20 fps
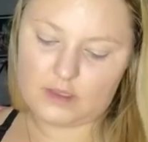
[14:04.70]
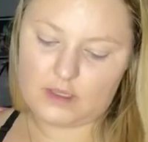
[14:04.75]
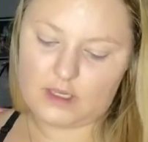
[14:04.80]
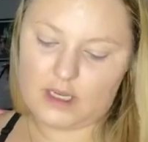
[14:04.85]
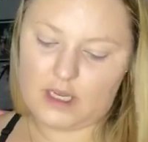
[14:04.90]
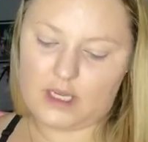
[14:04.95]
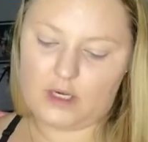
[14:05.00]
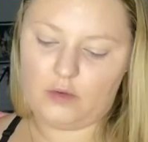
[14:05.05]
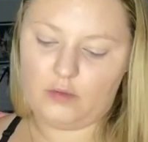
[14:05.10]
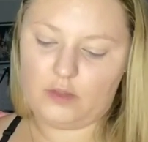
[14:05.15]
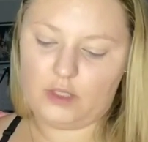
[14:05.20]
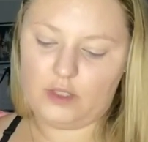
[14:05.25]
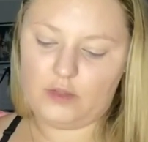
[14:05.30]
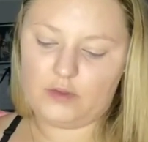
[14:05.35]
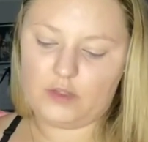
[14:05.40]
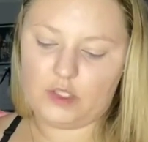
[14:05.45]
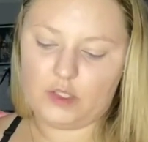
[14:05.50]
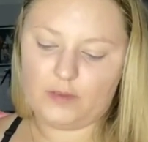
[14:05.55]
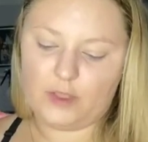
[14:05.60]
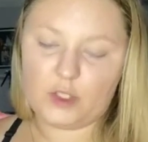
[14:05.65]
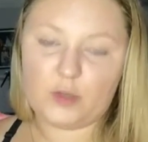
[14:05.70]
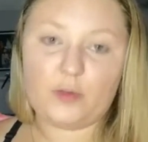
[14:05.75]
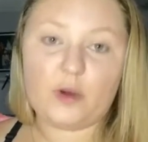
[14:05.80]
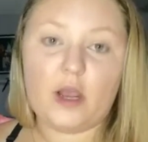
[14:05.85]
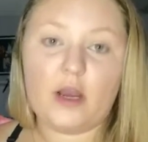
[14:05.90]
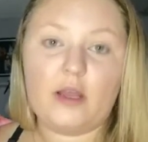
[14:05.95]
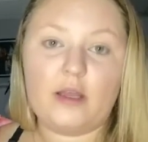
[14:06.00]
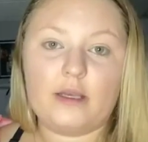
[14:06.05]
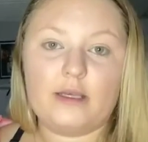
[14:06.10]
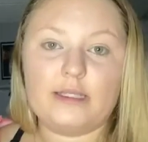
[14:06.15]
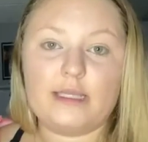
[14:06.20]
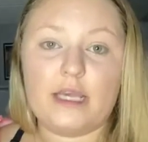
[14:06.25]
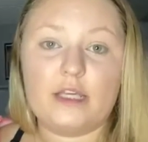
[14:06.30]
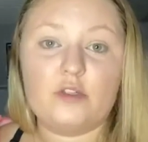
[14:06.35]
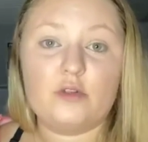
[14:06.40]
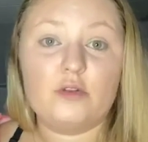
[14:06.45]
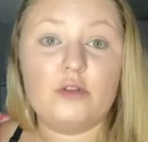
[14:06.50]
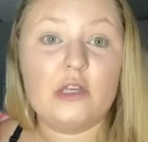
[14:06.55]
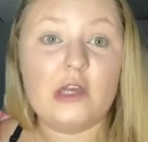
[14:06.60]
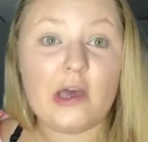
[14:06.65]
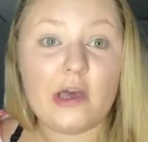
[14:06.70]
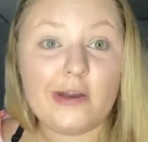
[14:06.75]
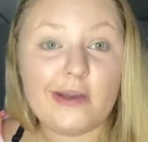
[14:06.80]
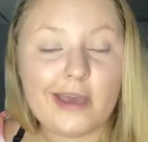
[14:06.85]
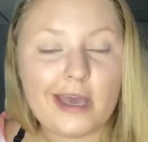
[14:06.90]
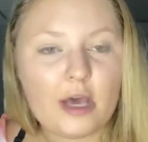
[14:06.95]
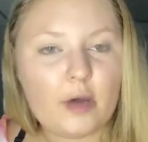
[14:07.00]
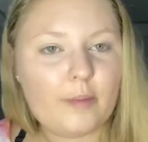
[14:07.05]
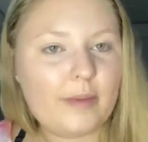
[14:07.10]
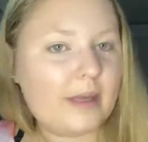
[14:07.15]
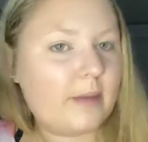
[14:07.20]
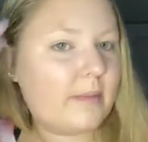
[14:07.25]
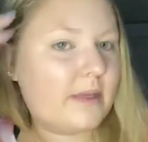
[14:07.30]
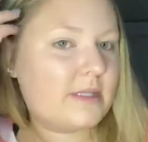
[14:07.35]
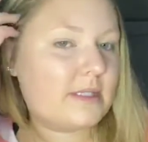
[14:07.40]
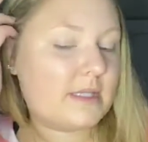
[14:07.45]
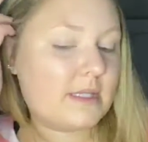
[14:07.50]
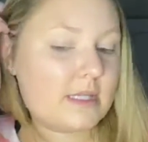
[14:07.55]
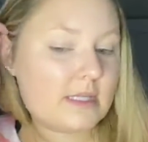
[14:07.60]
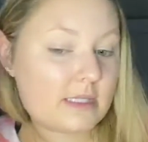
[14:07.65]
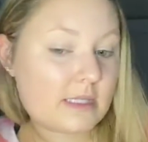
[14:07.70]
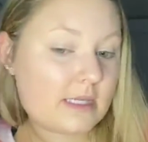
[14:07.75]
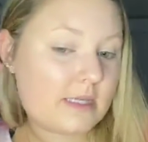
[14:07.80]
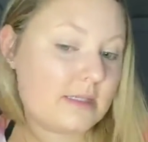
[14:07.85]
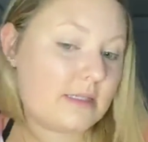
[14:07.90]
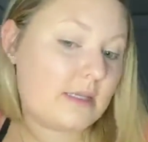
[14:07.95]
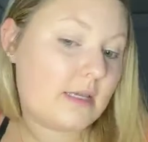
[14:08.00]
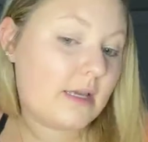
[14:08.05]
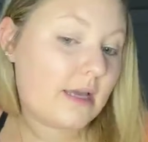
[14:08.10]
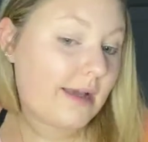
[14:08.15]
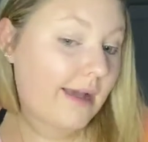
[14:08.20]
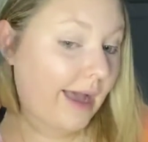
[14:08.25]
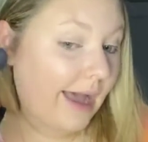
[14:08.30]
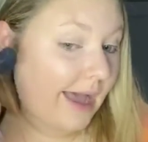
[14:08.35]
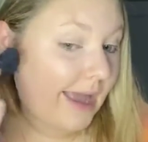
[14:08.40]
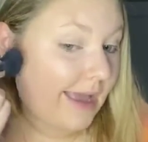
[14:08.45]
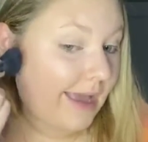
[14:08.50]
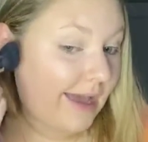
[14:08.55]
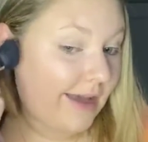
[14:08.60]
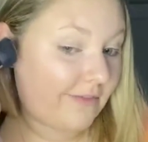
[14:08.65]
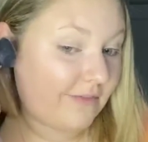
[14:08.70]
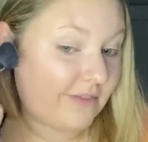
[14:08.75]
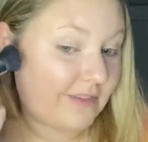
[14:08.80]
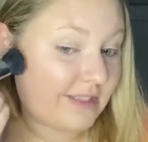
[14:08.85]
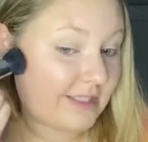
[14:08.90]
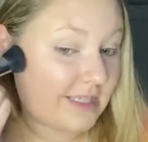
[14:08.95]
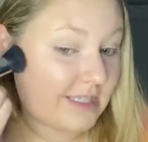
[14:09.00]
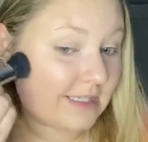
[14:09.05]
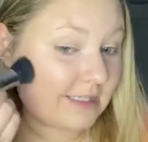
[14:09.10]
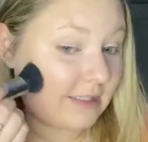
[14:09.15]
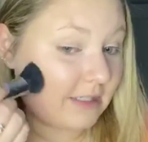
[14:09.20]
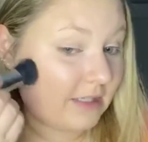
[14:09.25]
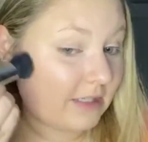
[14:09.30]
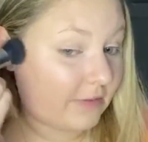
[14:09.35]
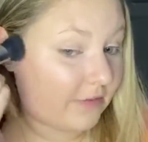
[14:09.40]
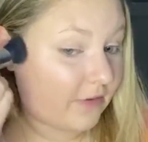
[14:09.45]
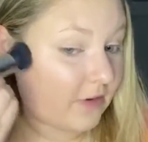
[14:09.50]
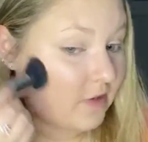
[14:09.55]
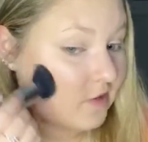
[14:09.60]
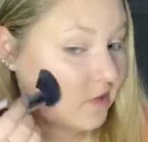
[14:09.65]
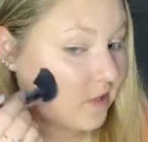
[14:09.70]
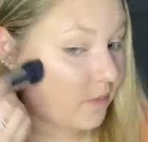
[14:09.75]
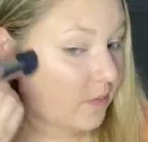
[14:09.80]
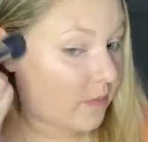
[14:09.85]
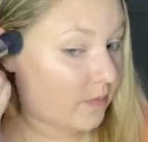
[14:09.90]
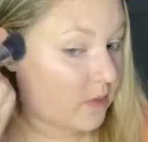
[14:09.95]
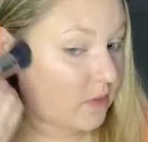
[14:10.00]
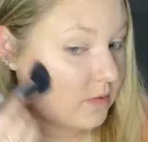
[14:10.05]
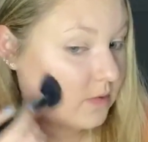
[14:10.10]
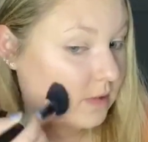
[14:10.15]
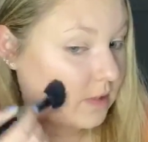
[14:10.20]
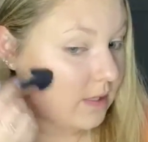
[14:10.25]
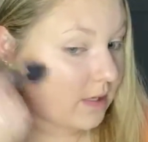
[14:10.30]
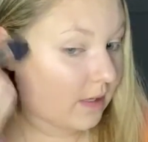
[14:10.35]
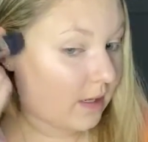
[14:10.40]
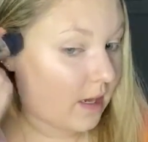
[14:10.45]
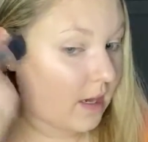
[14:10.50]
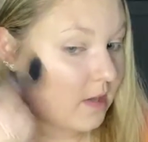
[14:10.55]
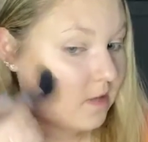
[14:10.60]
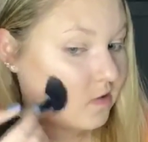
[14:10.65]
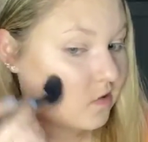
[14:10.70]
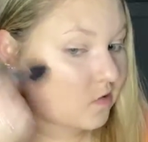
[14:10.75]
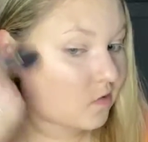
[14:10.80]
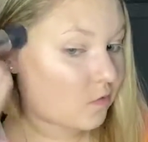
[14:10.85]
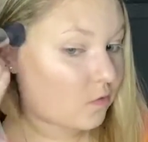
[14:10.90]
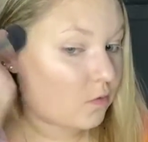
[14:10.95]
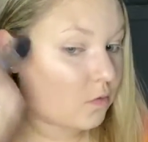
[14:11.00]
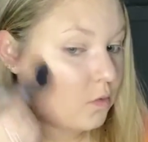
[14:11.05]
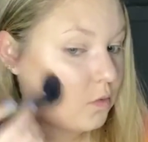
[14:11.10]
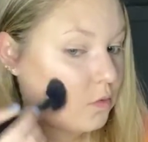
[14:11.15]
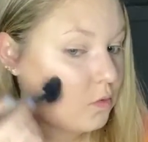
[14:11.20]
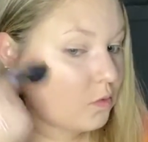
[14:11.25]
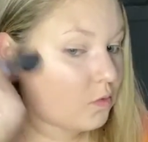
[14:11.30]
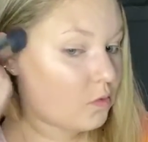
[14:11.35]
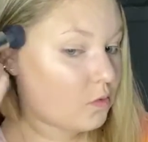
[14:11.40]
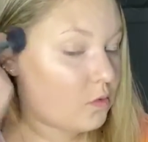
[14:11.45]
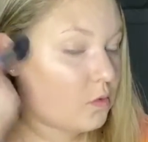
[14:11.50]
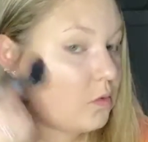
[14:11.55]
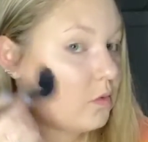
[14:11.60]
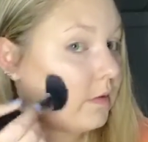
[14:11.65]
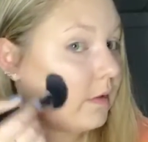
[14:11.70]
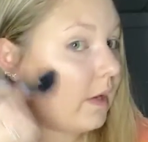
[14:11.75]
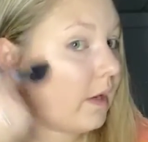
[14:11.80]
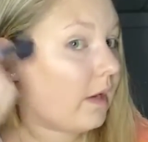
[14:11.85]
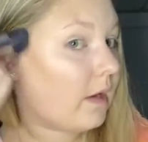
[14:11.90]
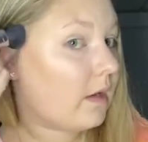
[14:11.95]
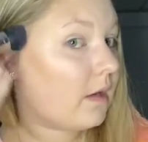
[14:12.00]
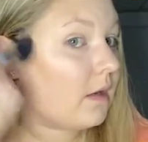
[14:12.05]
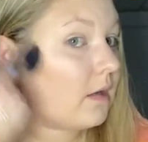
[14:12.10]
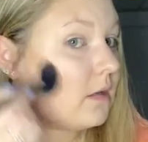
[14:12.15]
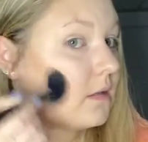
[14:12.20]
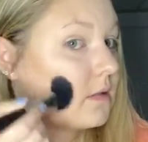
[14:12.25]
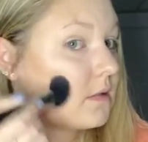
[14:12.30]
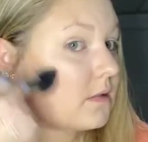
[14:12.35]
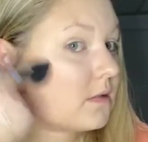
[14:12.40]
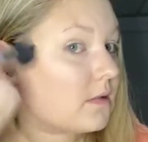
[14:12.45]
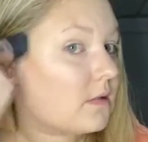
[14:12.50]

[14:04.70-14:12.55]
I don't want to use too much product because I do not know how pigmented this is. This is literally the first time I'm using it, guys. Ooh, yes.